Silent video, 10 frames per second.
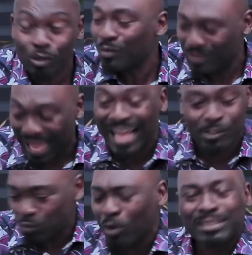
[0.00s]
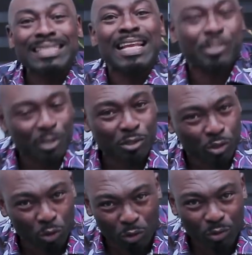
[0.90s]
So that's what
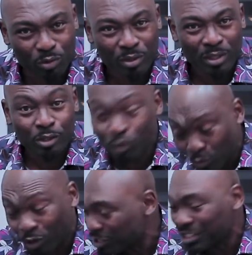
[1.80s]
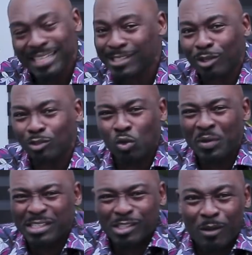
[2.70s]
nations do. So Russia is not
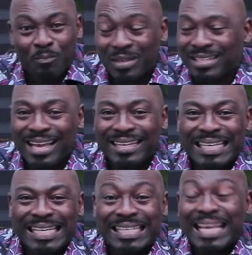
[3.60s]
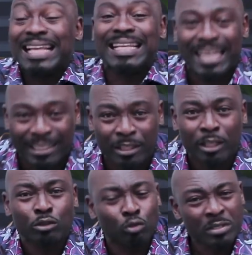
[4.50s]
doing something that is alien
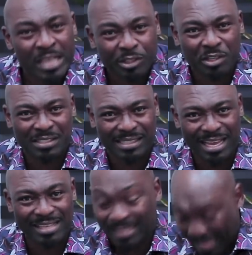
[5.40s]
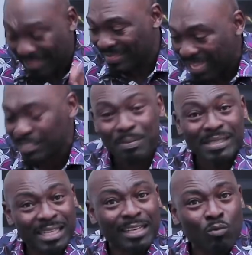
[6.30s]
to nation states. That's
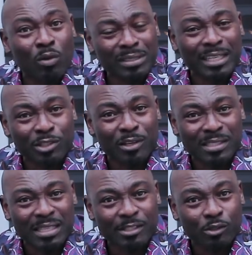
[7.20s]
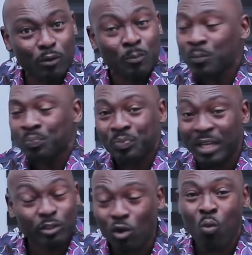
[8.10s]
basically what nation states do.
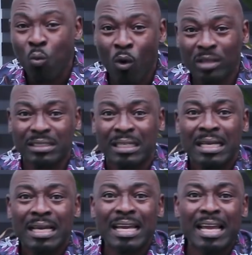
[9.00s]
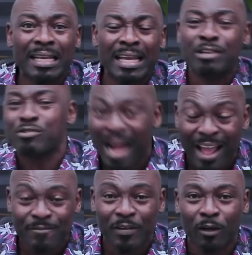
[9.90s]
They don't want a
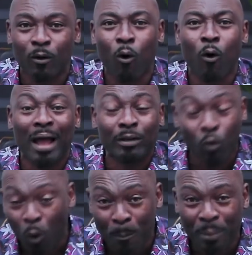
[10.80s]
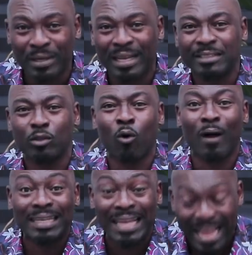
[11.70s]
rival or an opponent
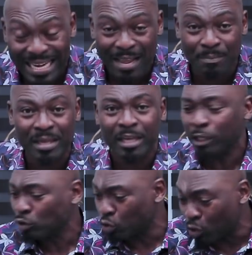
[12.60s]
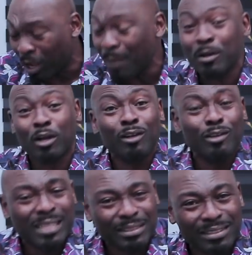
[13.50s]
or an enemy to come
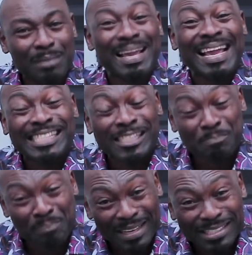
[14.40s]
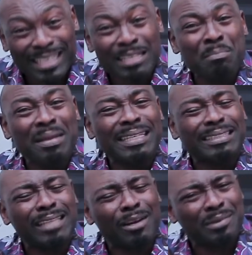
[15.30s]
closer to them, especially
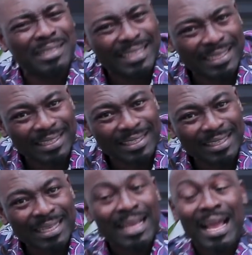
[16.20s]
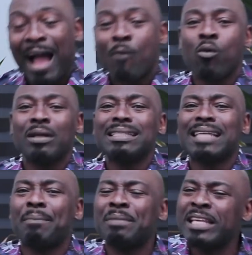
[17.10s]
militarily. And what
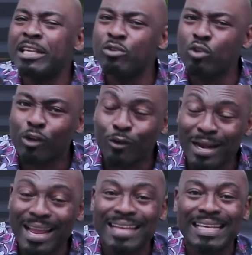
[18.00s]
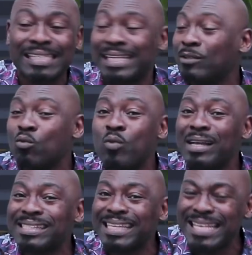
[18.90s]
is happening in Ukraine is that the
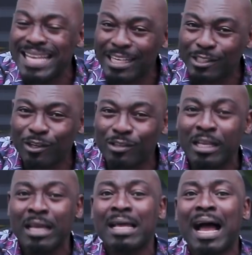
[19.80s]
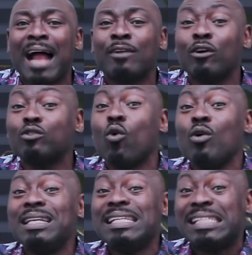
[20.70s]
Western nations are not
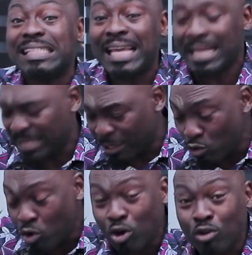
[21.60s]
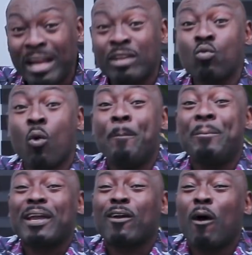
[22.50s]
only saying that Ukraine will
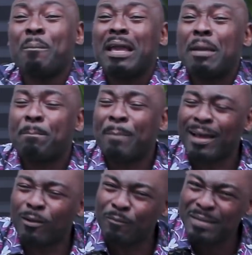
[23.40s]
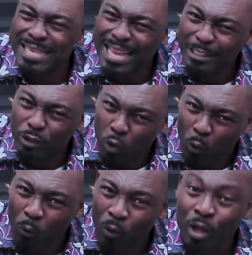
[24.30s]
become a part of
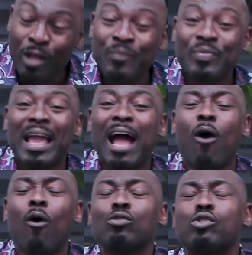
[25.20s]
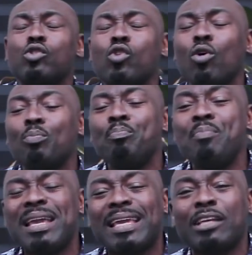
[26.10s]
NATO, they are also
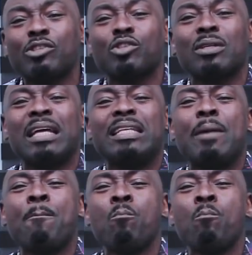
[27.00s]
making sure that they